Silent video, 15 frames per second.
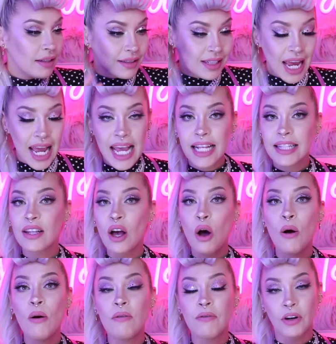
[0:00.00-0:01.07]
takes
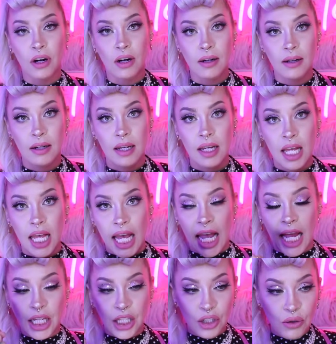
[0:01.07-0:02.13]
over
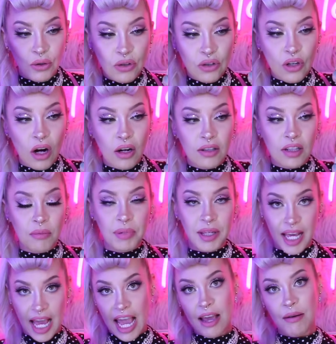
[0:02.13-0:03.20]
and you start to
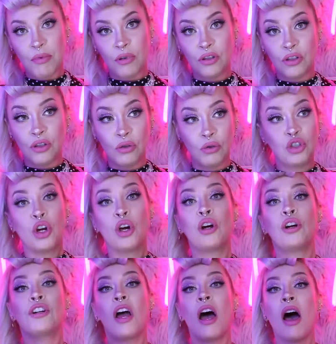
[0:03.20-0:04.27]
be able to
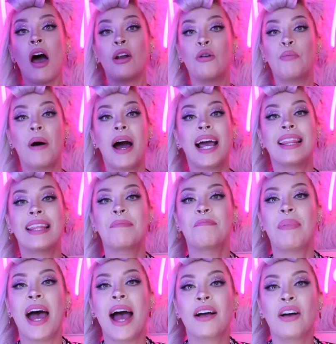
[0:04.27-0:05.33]
turn autopilot
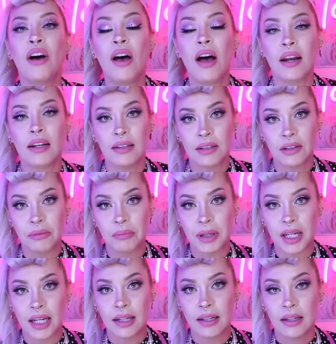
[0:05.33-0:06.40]
back on a little
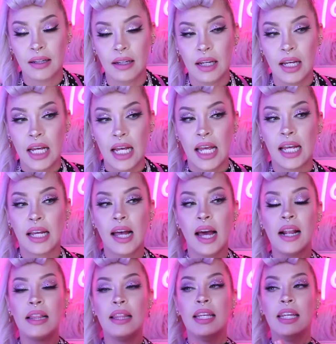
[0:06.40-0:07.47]
bit and
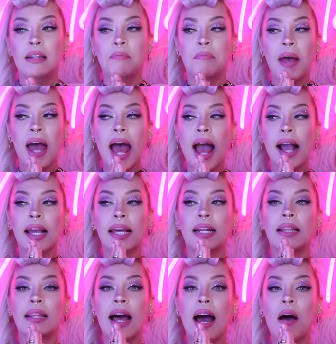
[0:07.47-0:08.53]
kind of lean back and
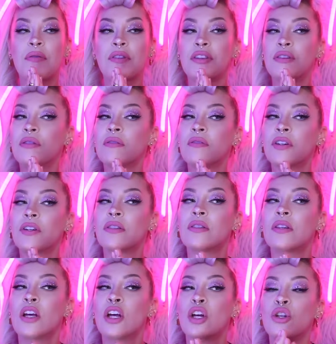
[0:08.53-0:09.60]
allow the
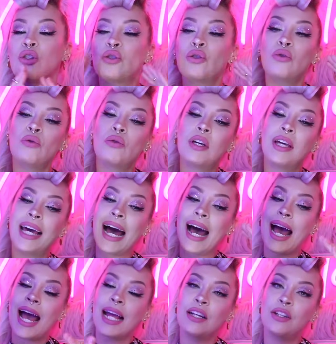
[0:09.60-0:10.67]
universe to
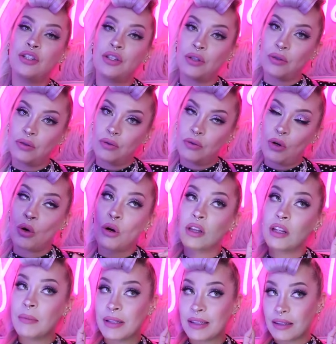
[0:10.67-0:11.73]
guide you, or
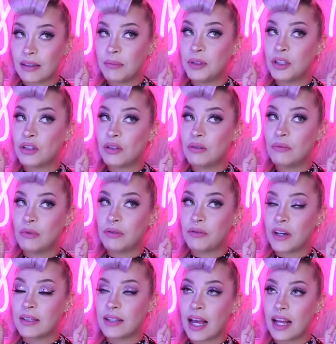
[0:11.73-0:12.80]
let me
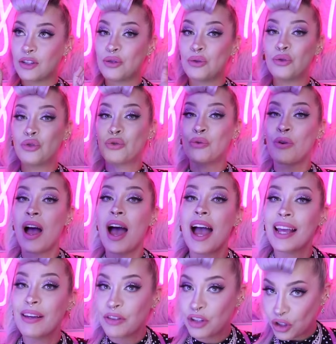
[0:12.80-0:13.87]
rephrase that, to
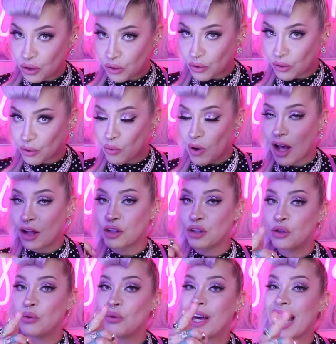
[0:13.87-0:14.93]
drive you while
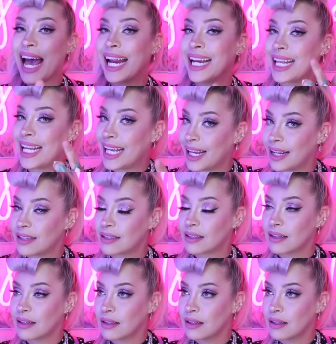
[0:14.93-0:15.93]
you guide it.